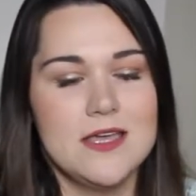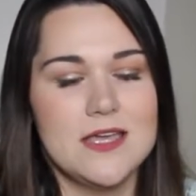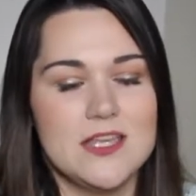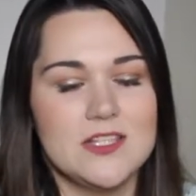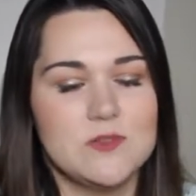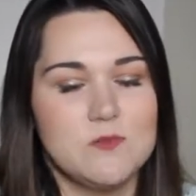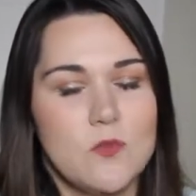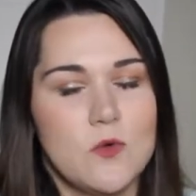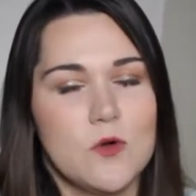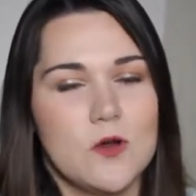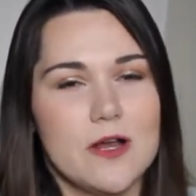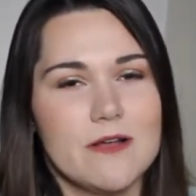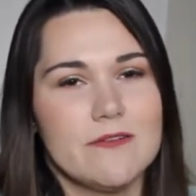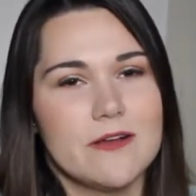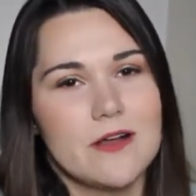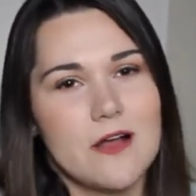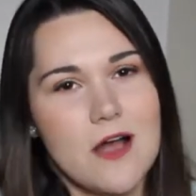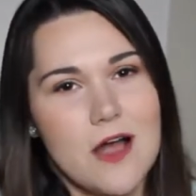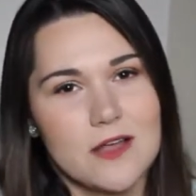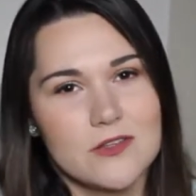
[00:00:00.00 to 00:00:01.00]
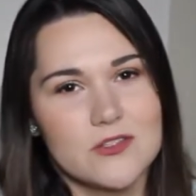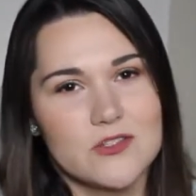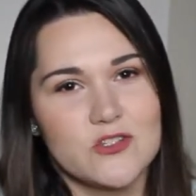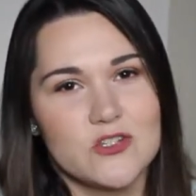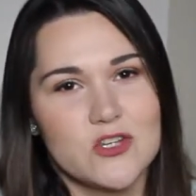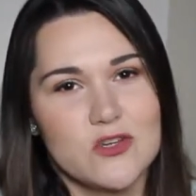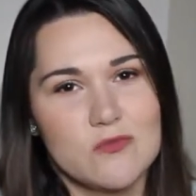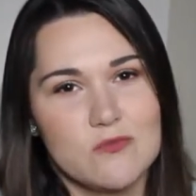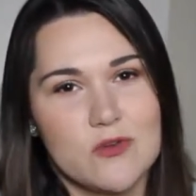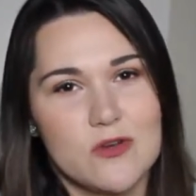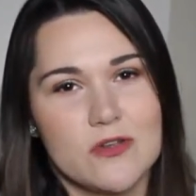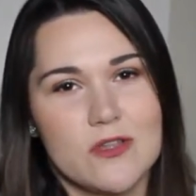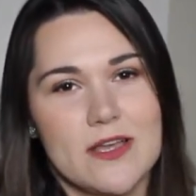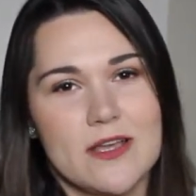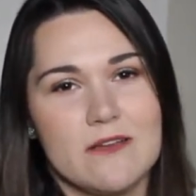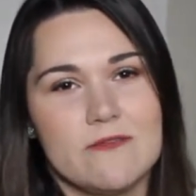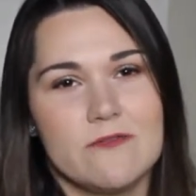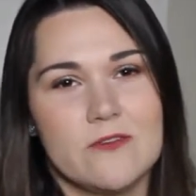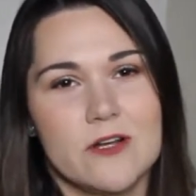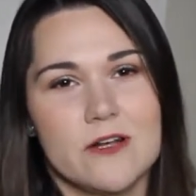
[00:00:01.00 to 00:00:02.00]
It's more of a costume or
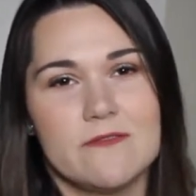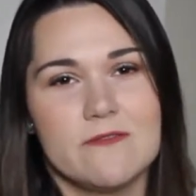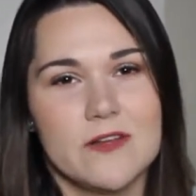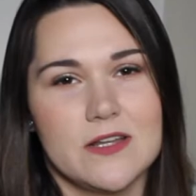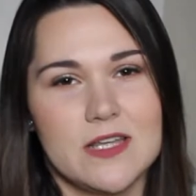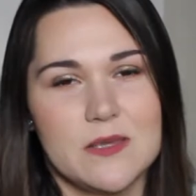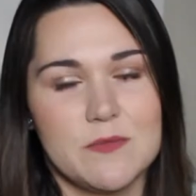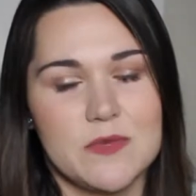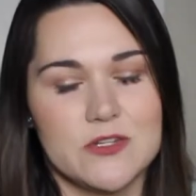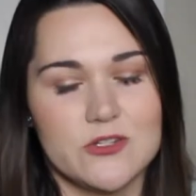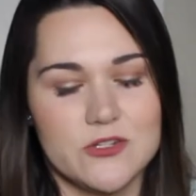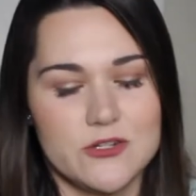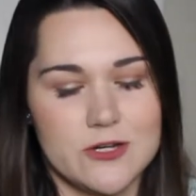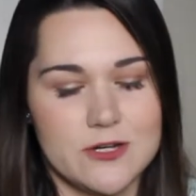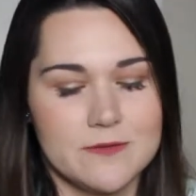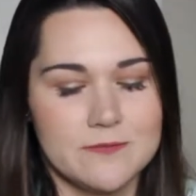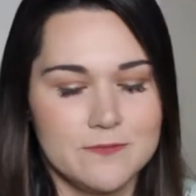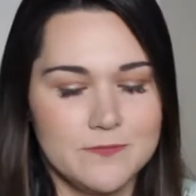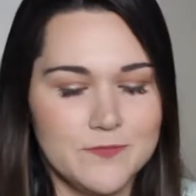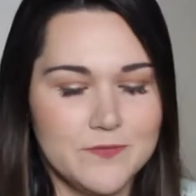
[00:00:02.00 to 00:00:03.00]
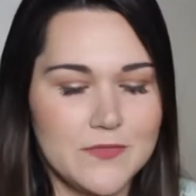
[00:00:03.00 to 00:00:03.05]
like for a funny picture.